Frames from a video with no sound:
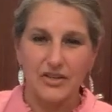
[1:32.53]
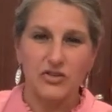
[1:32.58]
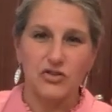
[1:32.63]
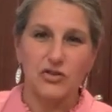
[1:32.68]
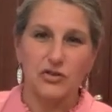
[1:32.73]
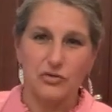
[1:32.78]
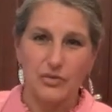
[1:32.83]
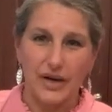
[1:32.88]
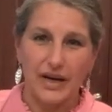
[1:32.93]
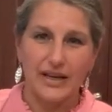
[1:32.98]

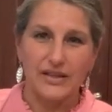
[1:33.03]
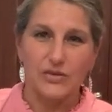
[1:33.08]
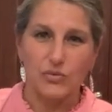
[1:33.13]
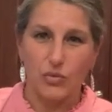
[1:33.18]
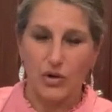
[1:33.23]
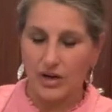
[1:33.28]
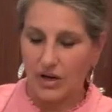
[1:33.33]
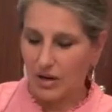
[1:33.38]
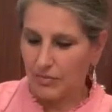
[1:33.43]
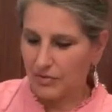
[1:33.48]
2 eggs,
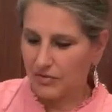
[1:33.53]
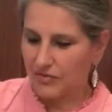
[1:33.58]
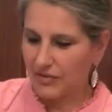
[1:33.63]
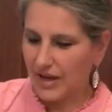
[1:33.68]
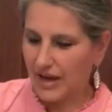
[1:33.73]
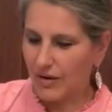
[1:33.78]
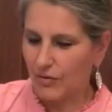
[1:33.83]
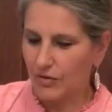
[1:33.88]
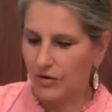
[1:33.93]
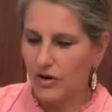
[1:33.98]
1 cup of
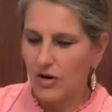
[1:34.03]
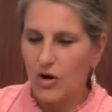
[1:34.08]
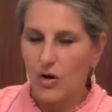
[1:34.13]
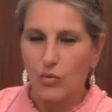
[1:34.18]
flour.